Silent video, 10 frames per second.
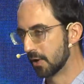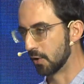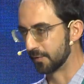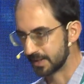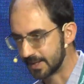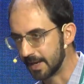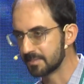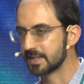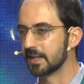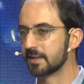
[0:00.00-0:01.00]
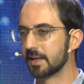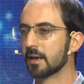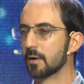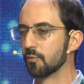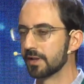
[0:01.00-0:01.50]
of the same city
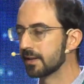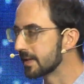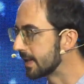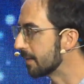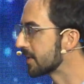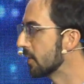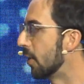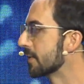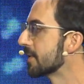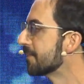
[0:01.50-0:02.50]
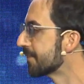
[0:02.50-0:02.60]
within the same slot.